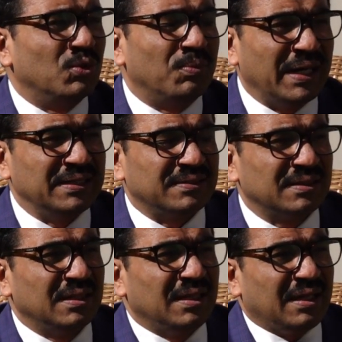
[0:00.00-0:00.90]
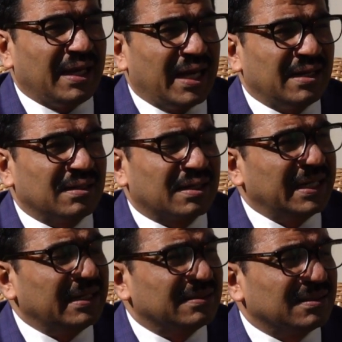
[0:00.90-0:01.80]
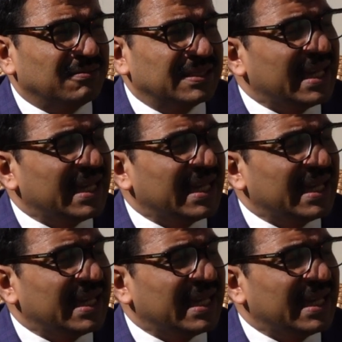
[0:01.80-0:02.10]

mobiles, and critical servers.